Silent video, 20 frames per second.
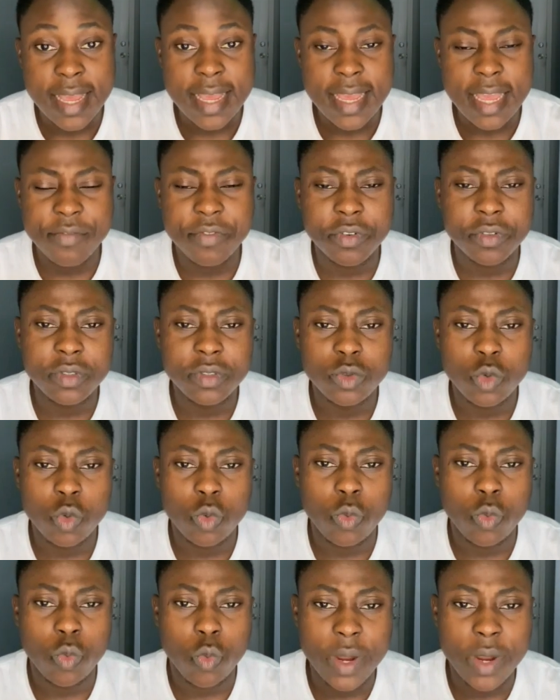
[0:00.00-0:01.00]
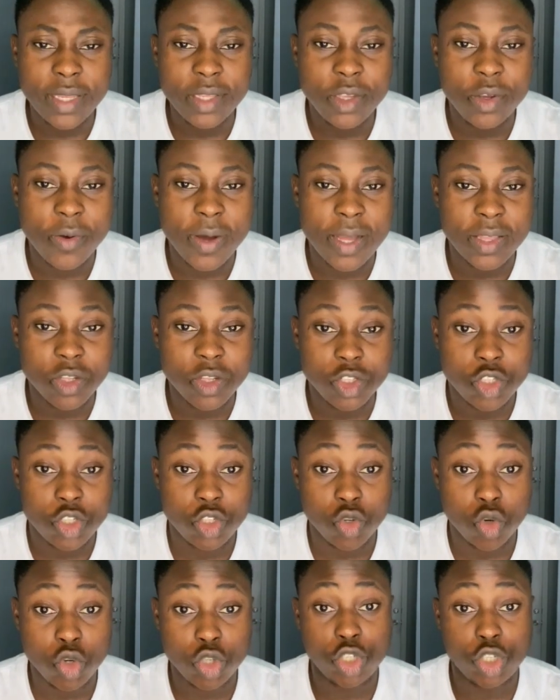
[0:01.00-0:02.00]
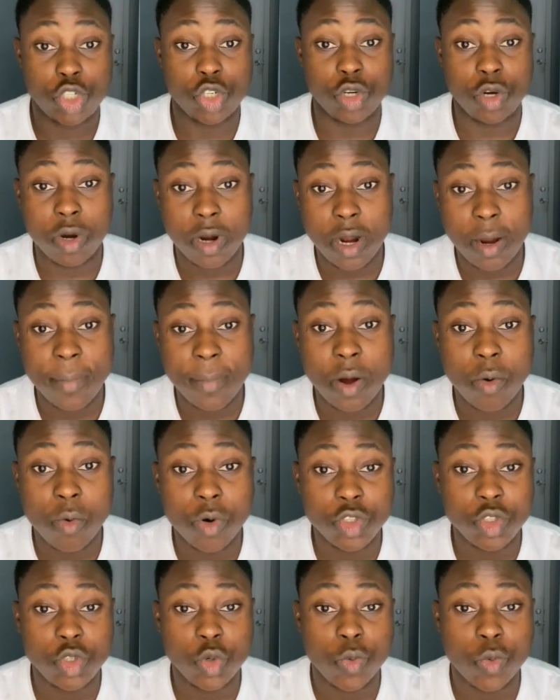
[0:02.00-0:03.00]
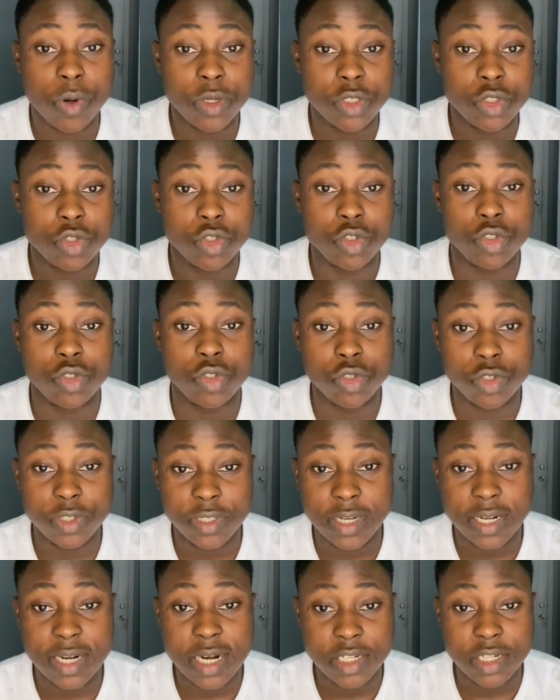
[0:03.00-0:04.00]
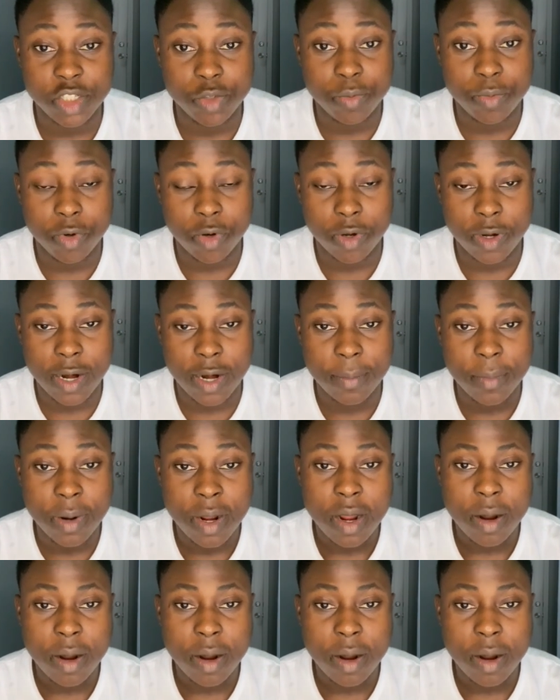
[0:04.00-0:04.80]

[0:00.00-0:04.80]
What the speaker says: even when you are not so sure about what you want to do in the graduate program.